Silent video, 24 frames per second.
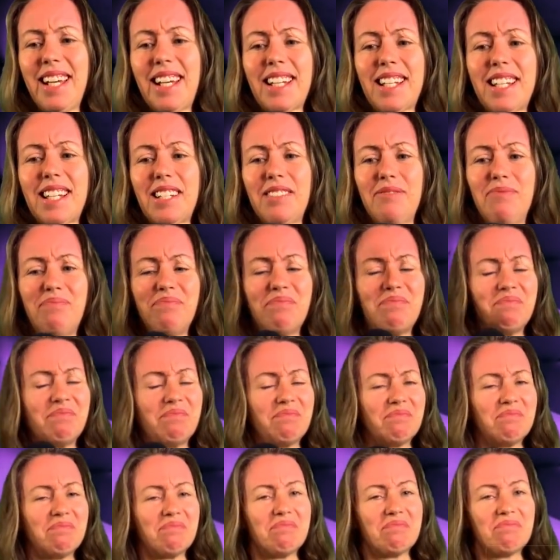Yick.
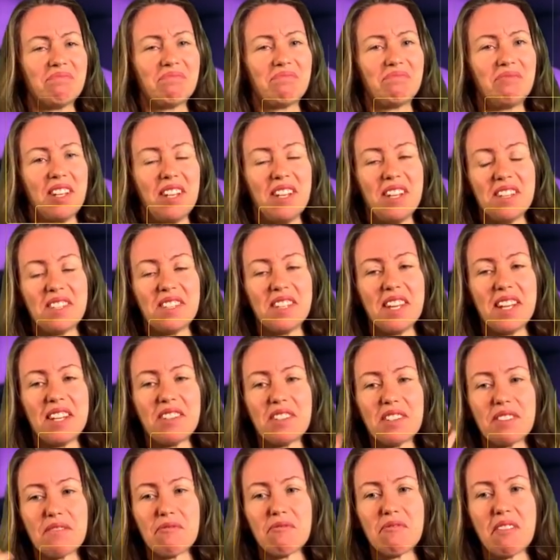Did you see it
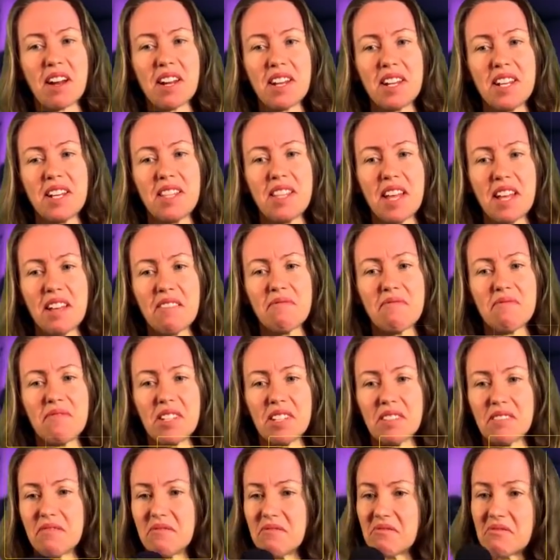just running in there?
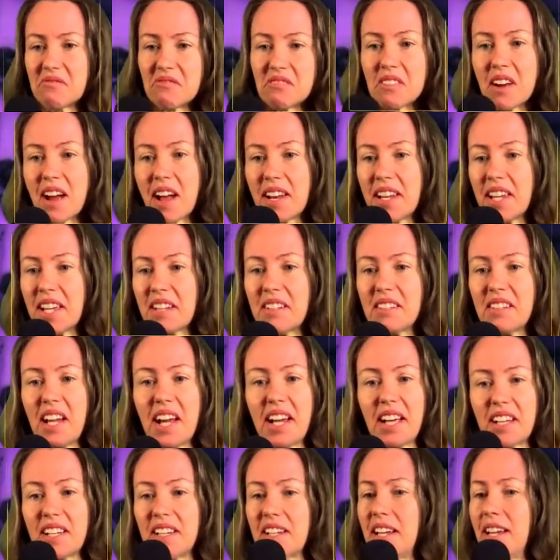Just running
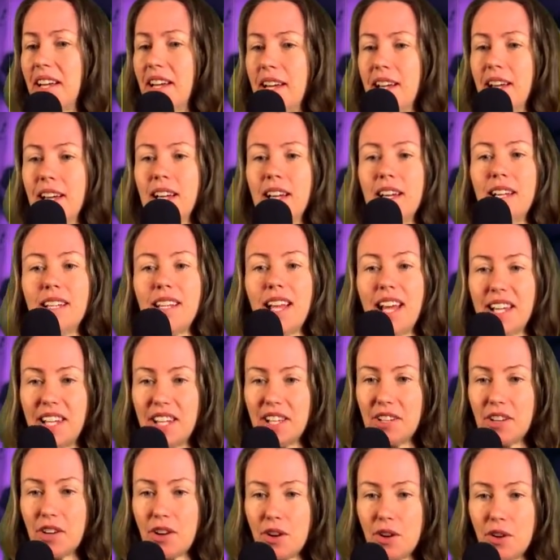like
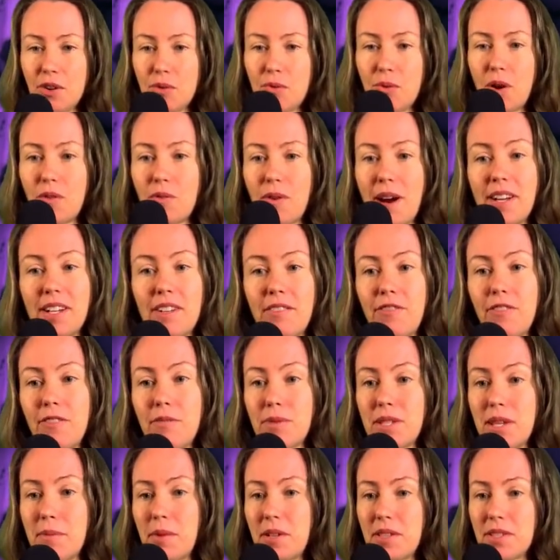running from
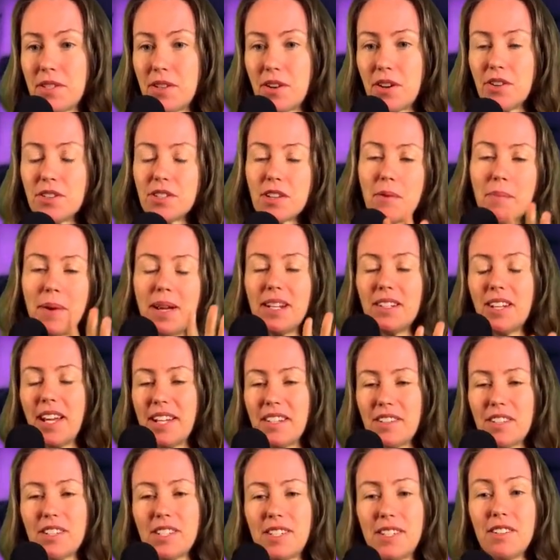someone's nose. I mean,
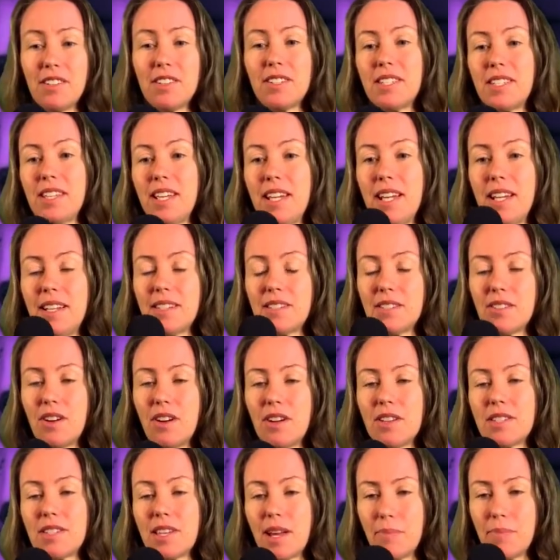like, seriously, it is
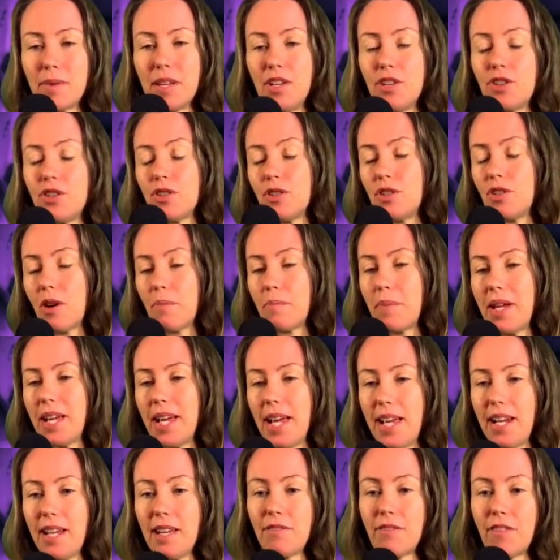not something you should not be
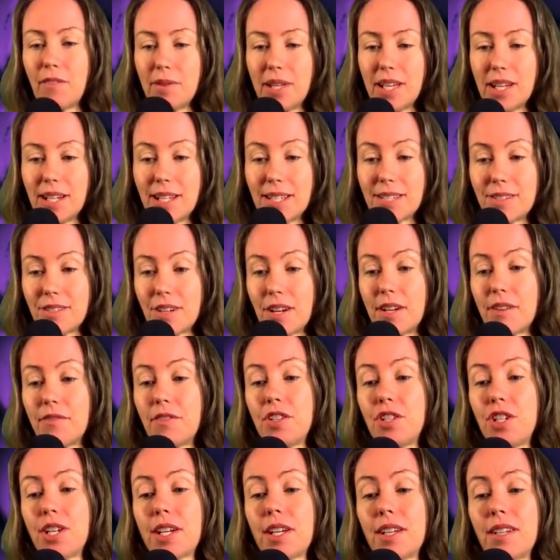eating from the arse for
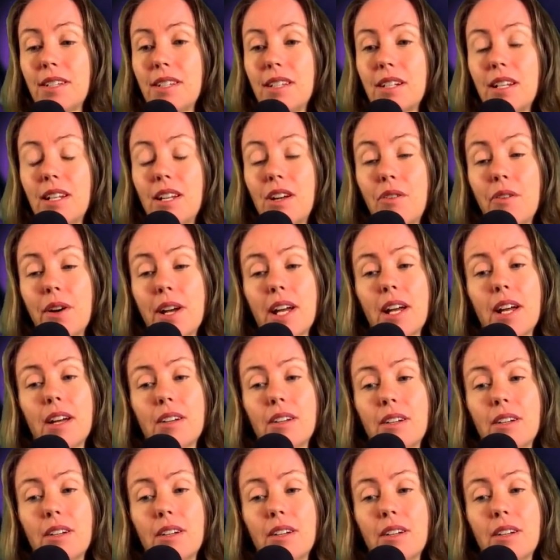chicken, the cloaca.